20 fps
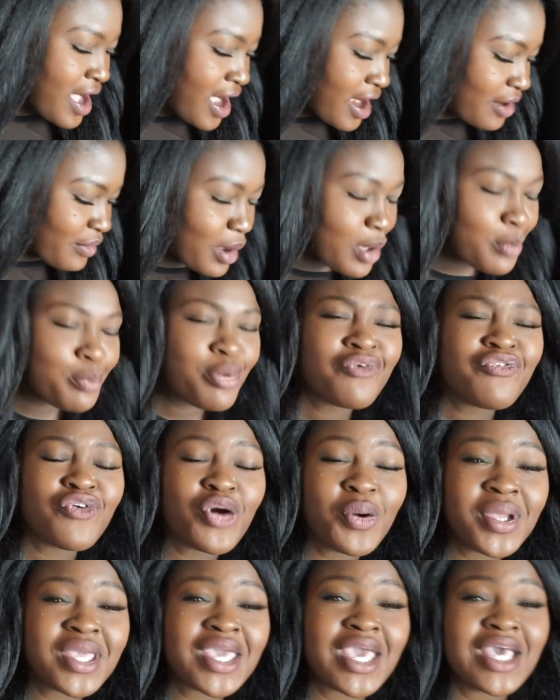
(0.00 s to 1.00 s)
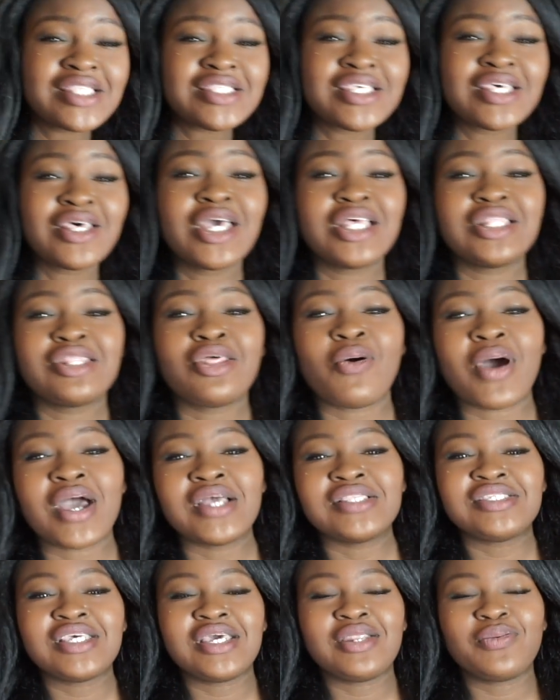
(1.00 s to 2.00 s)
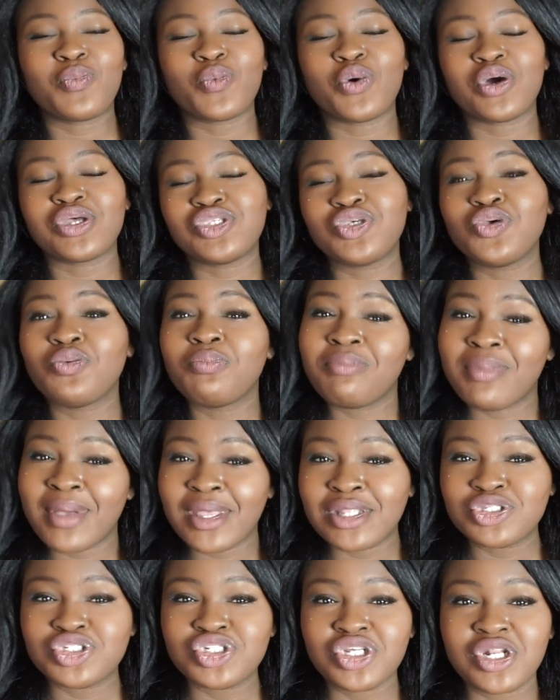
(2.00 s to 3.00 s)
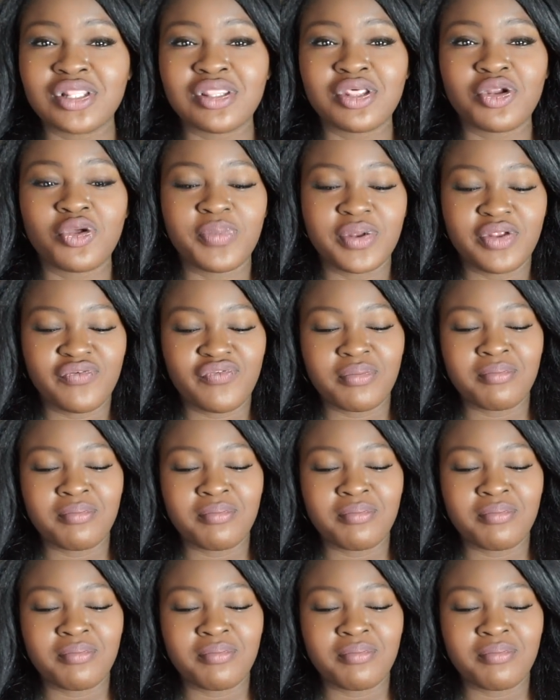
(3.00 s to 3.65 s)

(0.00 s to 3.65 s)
All right, before we get into it though, I did want to mention a little bit of